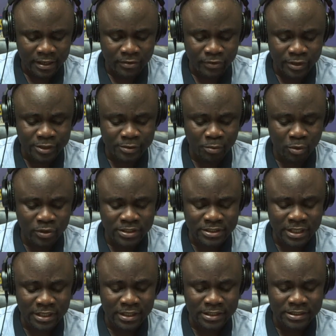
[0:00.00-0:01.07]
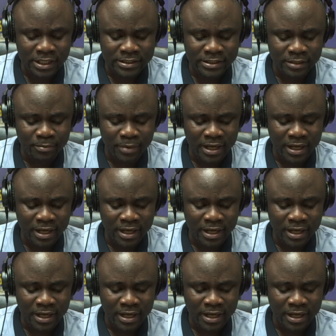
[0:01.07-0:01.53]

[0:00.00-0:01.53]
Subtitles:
Richmond Standard Chartered